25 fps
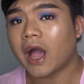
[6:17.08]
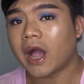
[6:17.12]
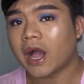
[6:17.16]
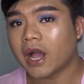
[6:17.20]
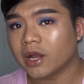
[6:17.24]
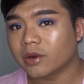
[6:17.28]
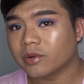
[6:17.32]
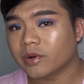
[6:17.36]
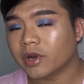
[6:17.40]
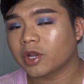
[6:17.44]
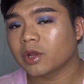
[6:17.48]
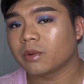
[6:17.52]

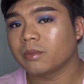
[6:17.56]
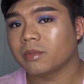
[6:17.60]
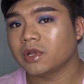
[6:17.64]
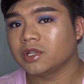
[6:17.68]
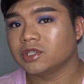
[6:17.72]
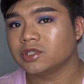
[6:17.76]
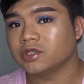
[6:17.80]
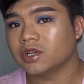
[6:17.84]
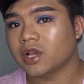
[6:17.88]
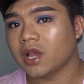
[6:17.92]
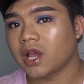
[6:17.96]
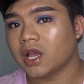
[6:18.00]
I
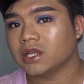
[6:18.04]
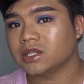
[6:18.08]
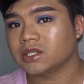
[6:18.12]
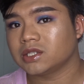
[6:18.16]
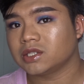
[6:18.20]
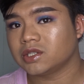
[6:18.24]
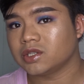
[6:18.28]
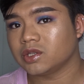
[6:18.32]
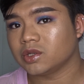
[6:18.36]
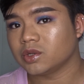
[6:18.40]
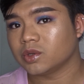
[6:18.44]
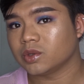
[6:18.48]
recommend you
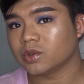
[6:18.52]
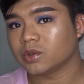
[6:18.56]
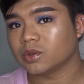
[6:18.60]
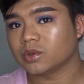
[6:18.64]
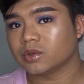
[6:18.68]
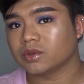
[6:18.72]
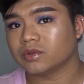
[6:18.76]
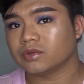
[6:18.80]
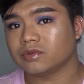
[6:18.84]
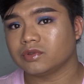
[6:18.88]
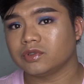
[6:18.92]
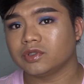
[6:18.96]
guys
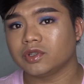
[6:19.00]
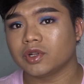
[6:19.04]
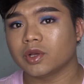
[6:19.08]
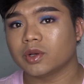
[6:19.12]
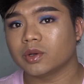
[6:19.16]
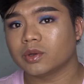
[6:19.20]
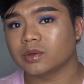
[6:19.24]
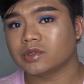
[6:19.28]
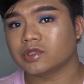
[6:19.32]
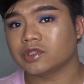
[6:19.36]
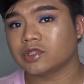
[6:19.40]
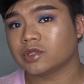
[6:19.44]
to, you
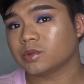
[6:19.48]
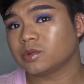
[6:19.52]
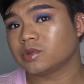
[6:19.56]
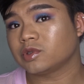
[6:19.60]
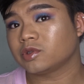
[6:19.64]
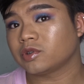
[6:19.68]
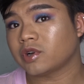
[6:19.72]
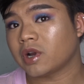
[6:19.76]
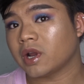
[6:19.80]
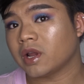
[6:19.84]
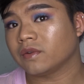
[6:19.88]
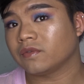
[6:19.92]
know,
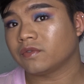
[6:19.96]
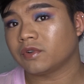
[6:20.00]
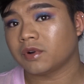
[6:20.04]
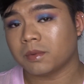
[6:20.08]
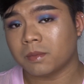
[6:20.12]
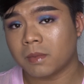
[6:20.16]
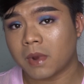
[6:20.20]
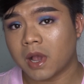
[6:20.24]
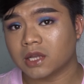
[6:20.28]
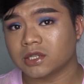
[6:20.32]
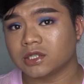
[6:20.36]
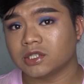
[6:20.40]
subscribe
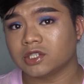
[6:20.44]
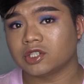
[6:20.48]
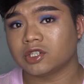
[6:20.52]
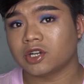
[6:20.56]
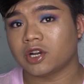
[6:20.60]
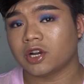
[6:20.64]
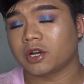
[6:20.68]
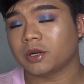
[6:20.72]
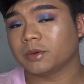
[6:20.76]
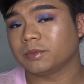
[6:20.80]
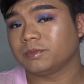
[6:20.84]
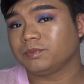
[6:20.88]
for
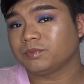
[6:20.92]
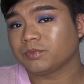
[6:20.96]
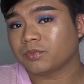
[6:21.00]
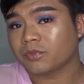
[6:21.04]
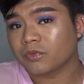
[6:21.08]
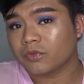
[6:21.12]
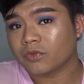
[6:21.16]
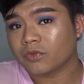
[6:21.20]
Boxycharm.